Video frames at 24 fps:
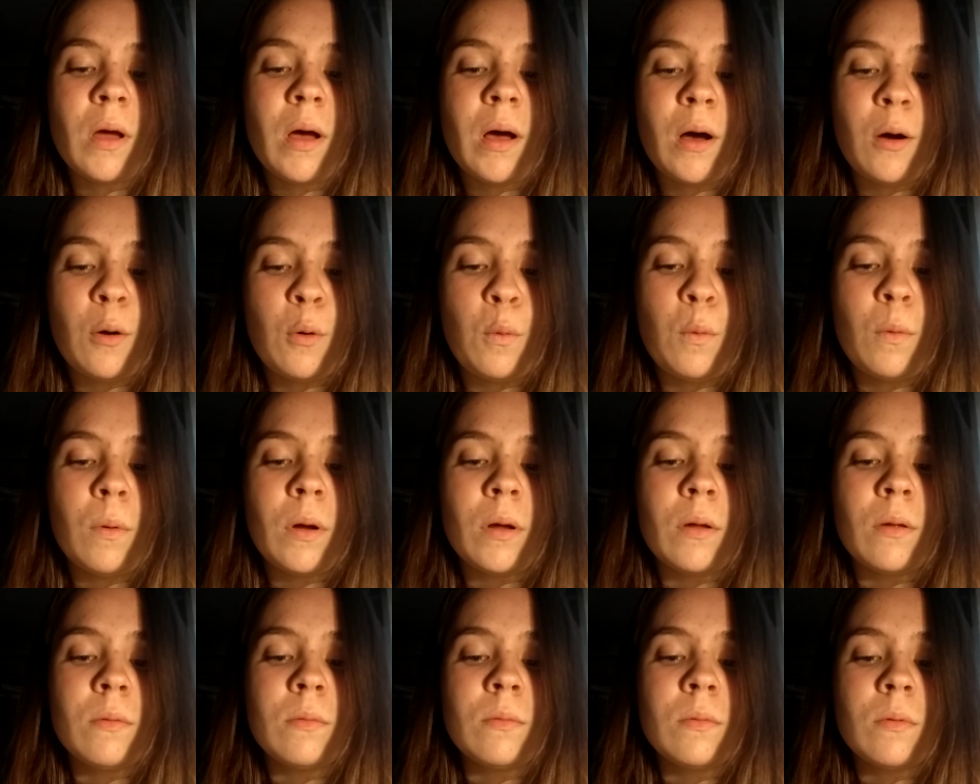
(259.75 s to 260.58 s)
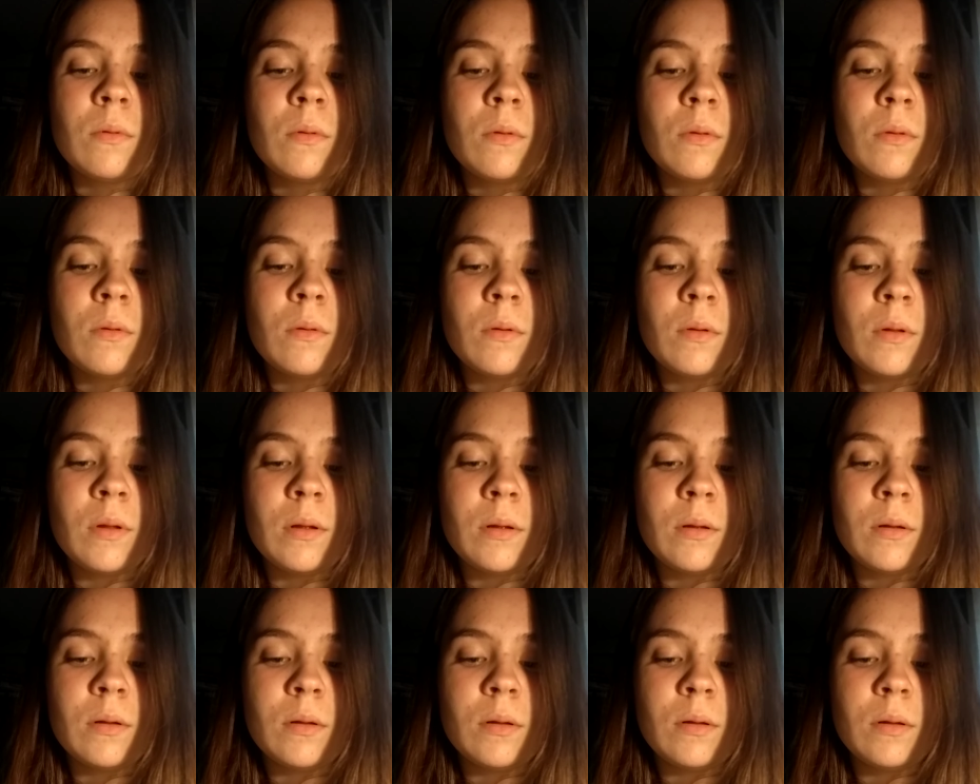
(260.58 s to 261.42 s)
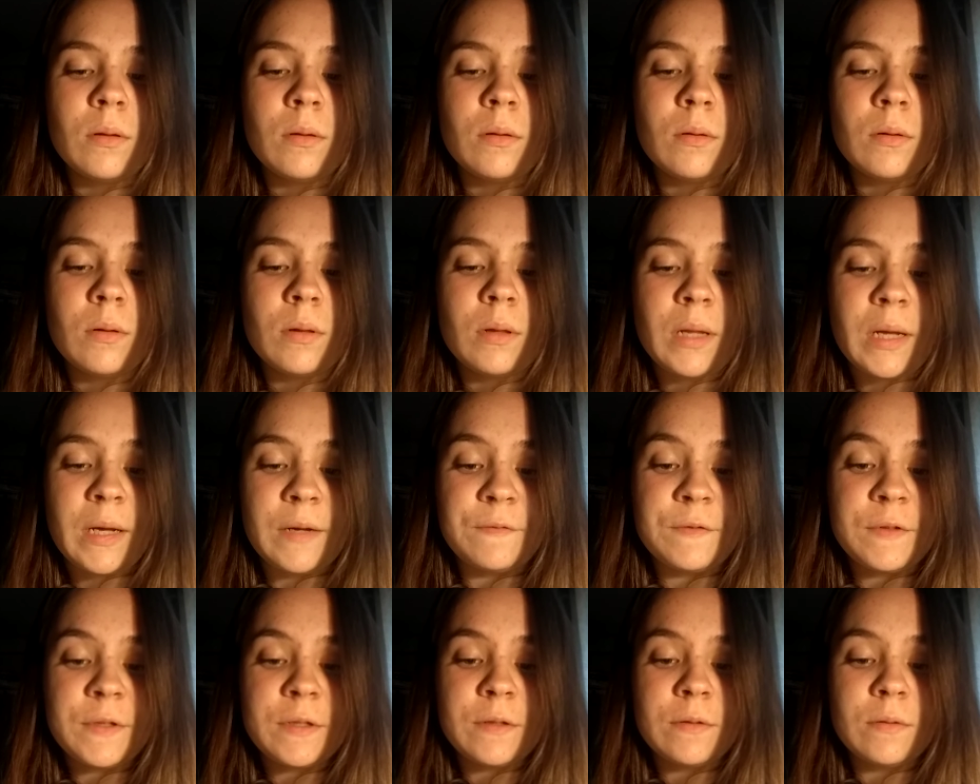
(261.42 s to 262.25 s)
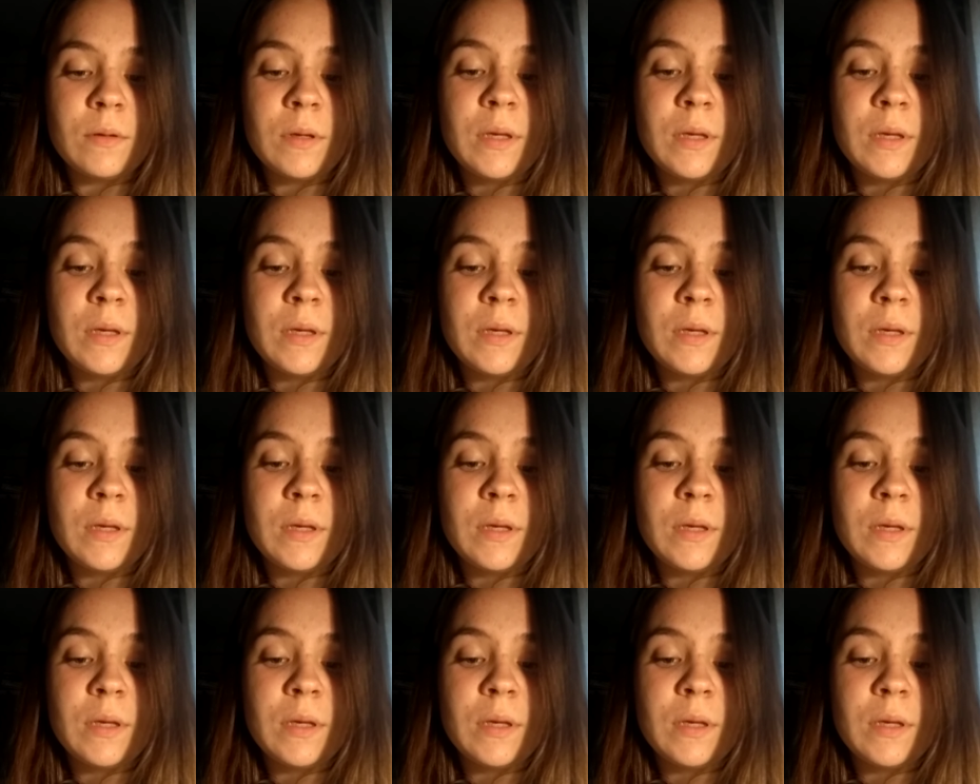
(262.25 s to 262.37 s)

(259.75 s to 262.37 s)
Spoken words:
our lives.